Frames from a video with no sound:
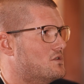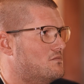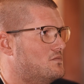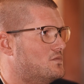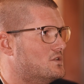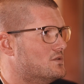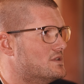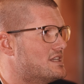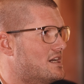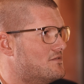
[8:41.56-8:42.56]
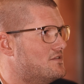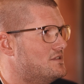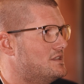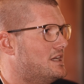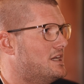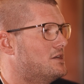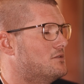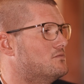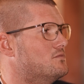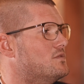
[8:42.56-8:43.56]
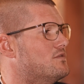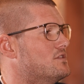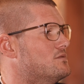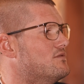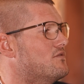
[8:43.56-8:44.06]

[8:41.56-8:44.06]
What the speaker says: them, we always have. We feel we've